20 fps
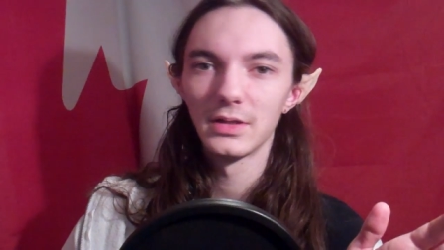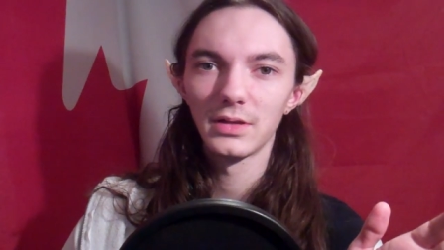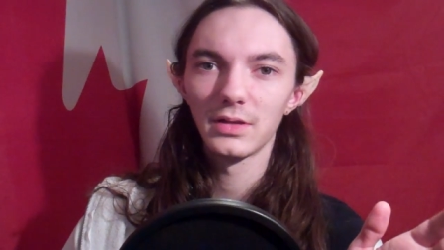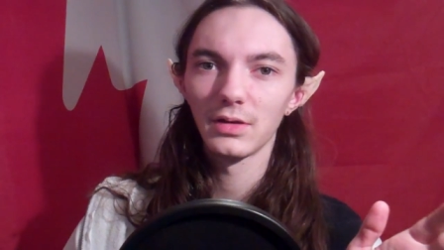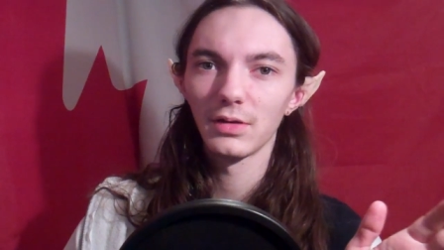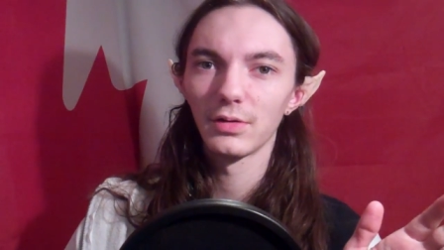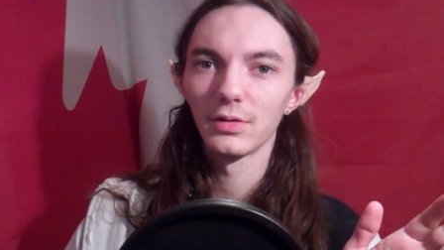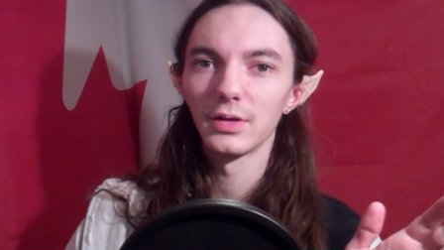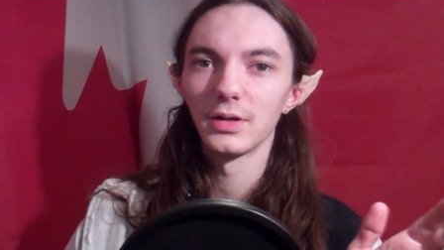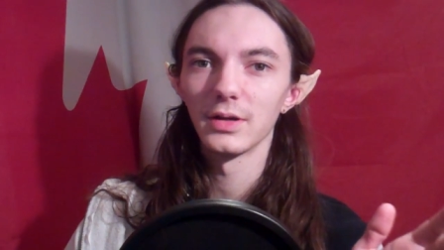
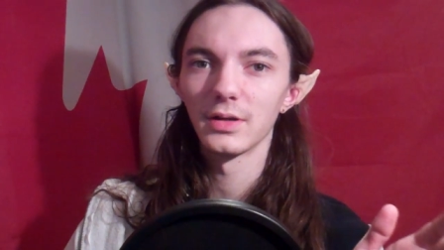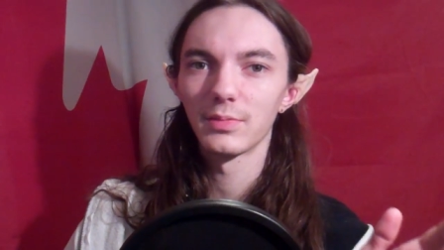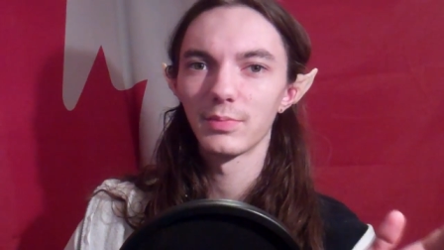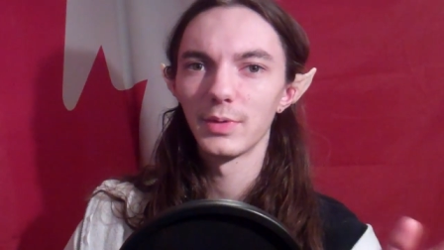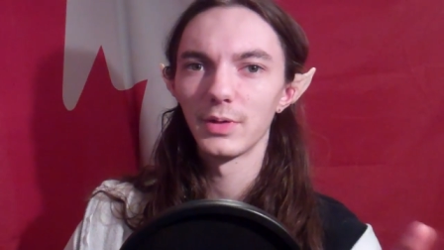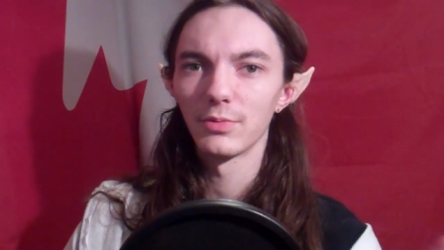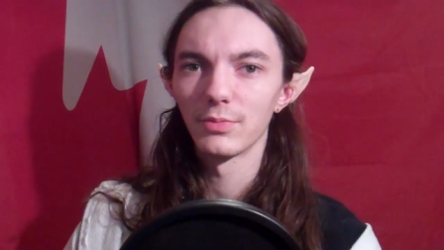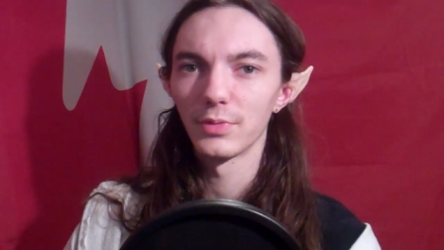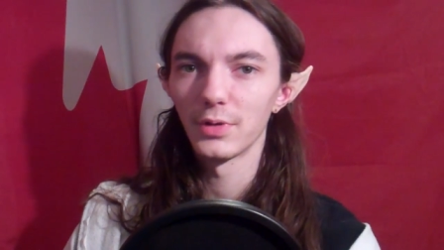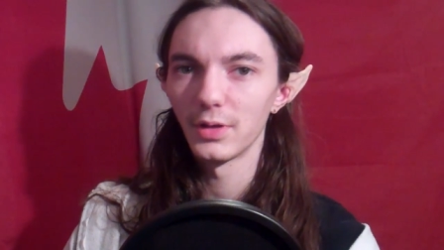Sorry, it's
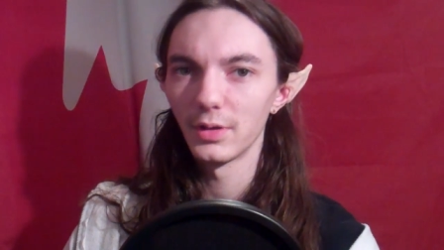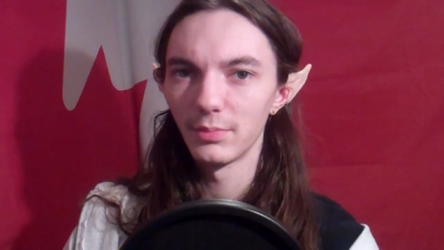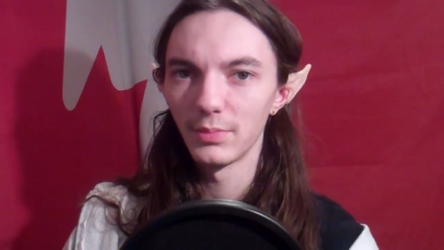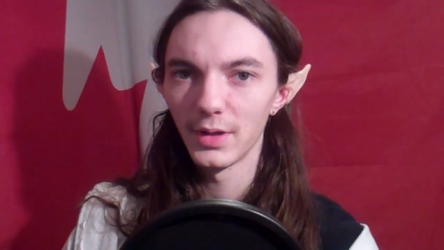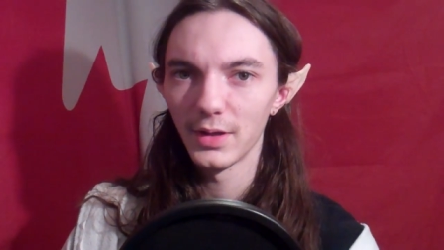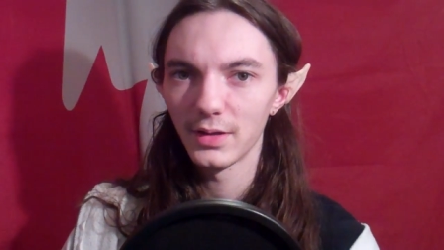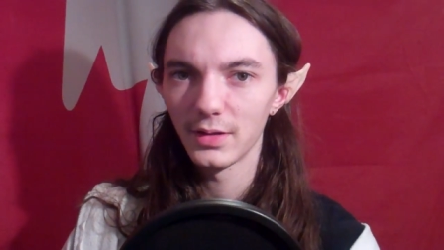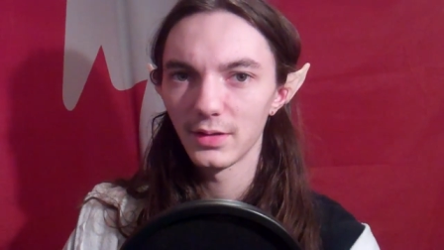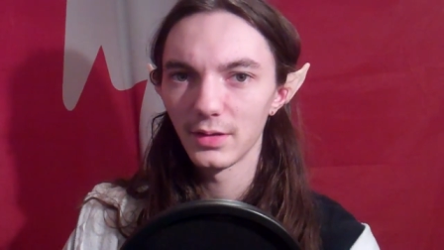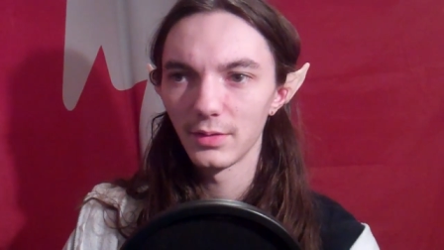been really
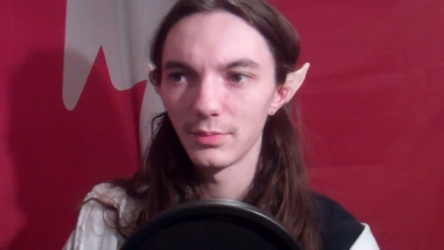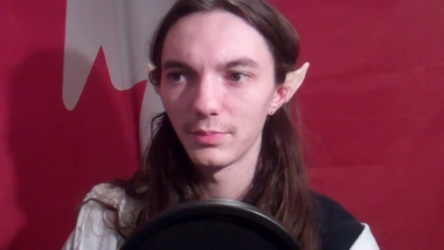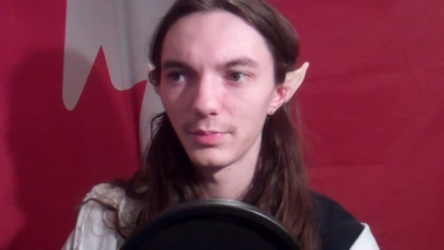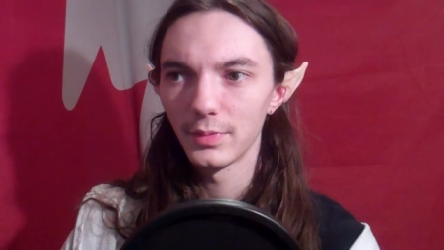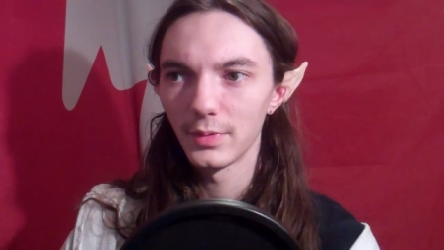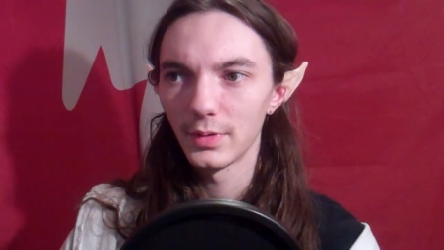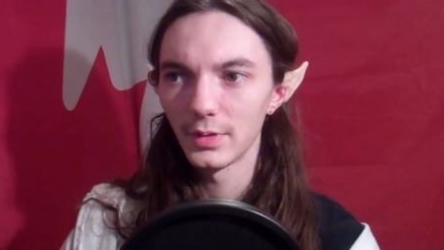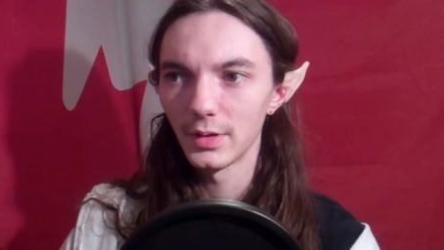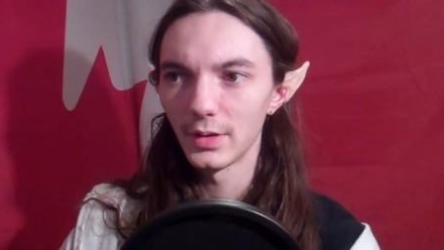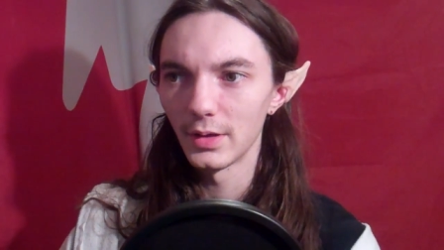messed up.
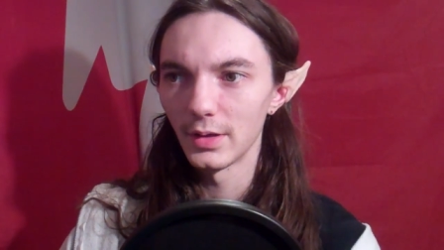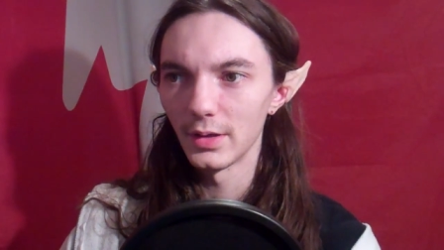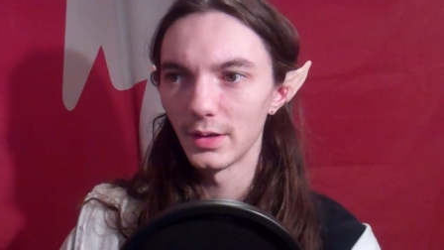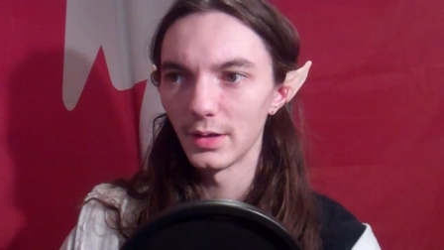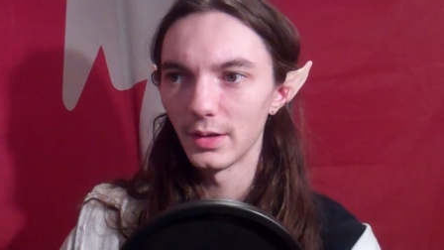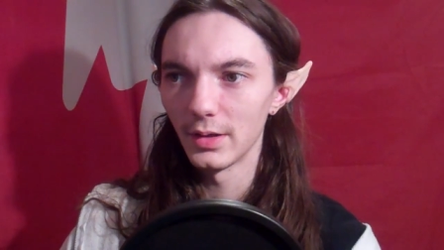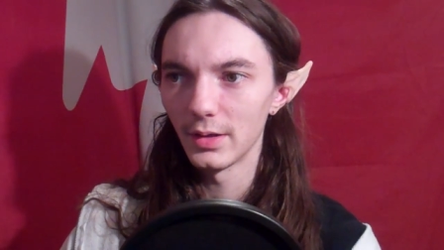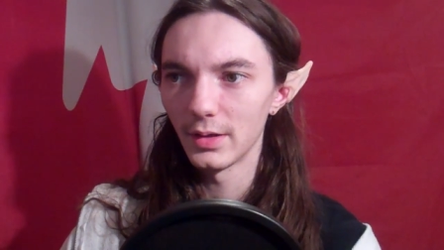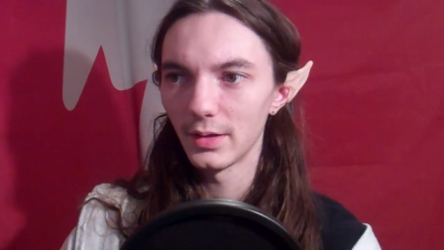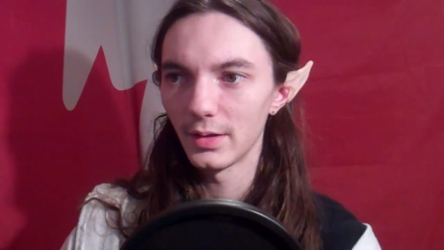
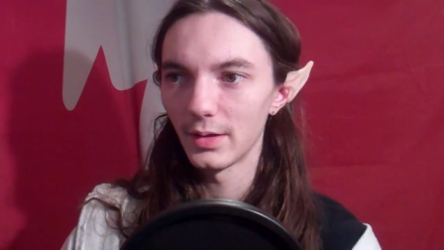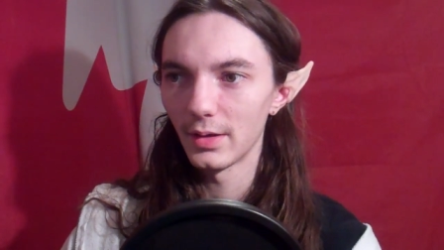Uh,